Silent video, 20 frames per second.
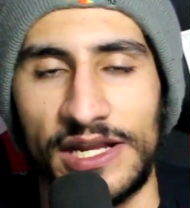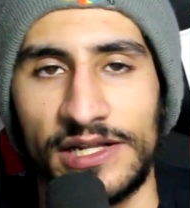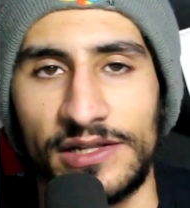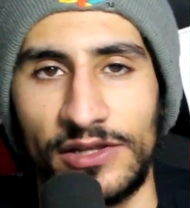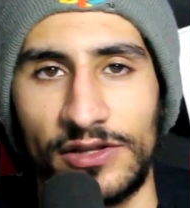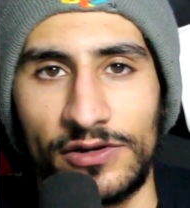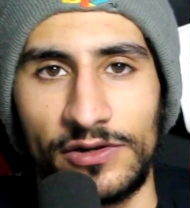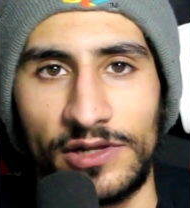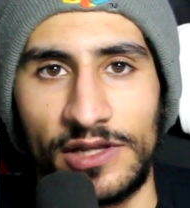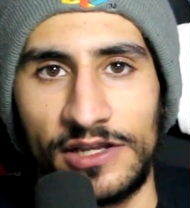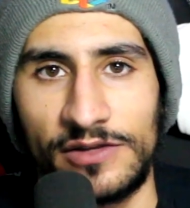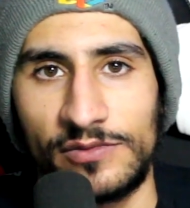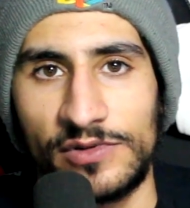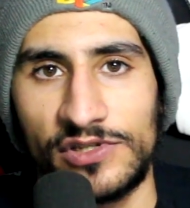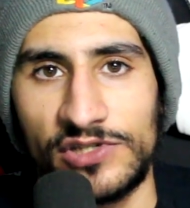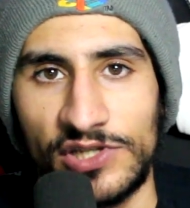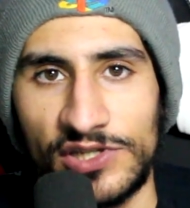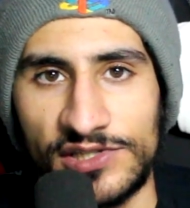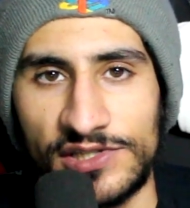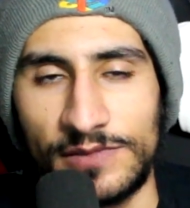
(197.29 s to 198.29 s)
It literally
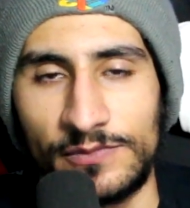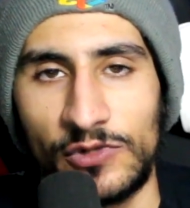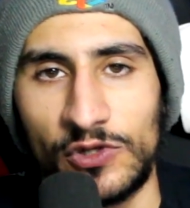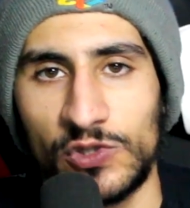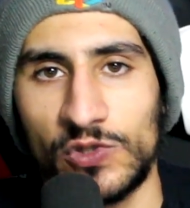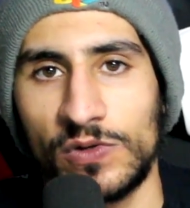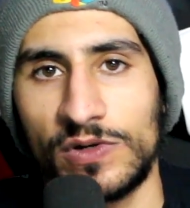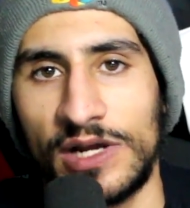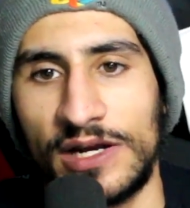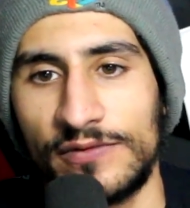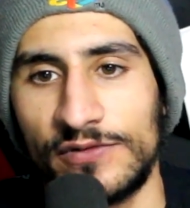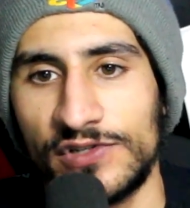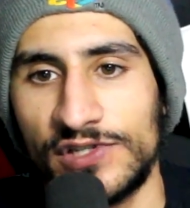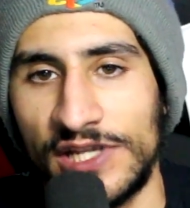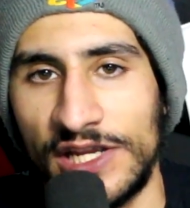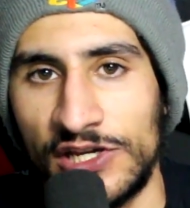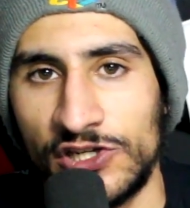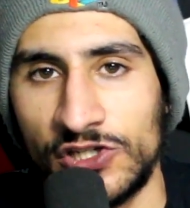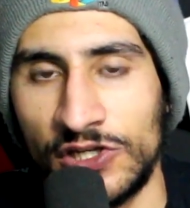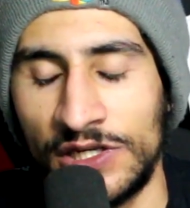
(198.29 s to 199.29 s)
was just a mutual
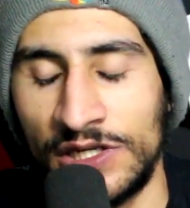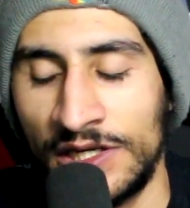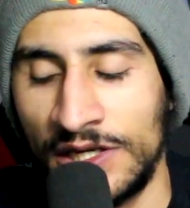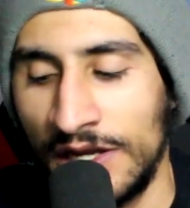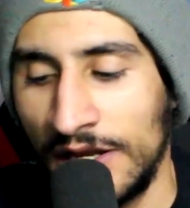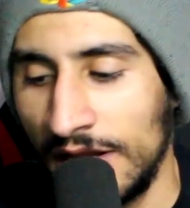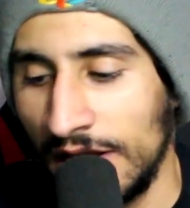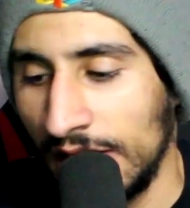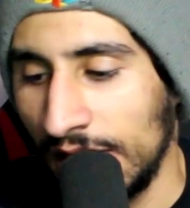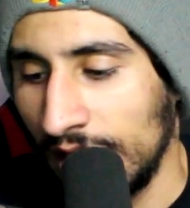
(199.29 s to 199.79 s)
conversation.